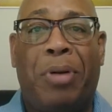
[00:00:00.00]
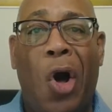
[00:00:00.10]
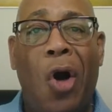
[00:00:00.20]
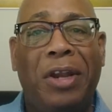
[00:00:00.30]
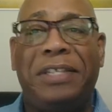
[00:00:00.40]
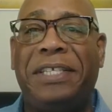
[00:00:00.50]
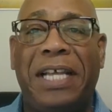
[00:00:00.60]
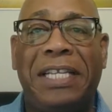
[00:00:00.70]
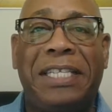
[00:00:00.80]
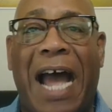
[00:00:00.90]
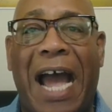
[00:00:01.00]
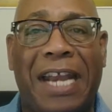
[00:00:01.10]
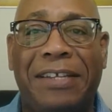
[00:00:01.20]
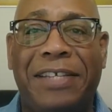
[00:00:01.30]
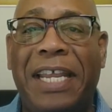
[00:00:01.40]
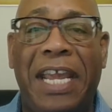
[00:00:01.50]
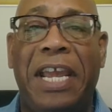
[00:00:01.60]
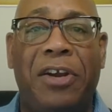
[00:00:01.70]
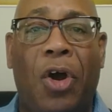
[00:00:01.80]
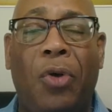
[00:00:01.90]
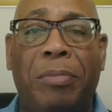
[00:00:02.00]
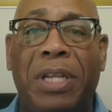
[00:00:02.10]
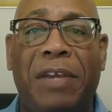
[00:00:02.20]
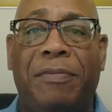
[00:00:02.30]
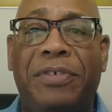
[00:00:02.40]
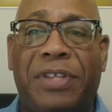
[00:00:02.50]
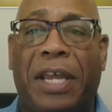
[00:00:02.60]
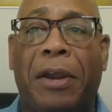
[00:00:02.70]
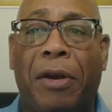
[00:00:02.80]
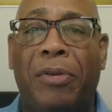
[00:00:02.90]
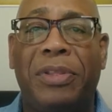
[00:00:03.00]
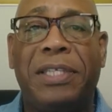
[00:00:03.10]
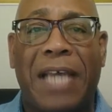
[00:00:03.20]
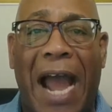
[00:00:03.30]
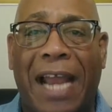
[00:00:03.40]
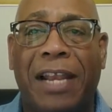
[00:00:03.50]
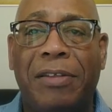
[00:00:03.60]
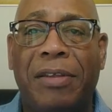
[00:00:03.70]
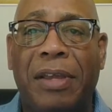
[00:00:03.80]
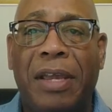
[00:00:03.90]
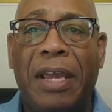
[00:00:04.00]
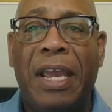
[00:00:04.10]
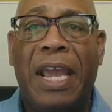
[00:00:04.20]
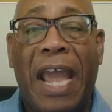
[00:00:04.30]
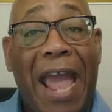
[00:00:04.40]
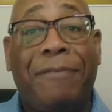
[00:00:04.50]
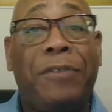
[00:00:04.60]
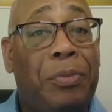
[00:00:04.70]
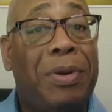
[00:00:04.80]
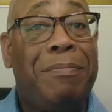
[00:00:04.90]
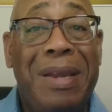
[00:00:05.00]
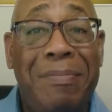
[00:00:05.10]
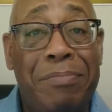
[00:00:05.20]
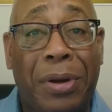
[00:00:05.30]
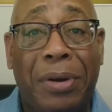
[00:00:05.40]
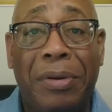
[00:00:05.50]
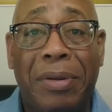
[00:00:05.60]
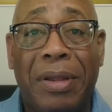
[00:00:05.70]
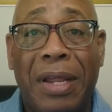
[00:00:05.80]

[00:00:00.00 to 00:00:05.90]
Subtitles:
Paul is telling Titus that he and all the believers there on this island have to remember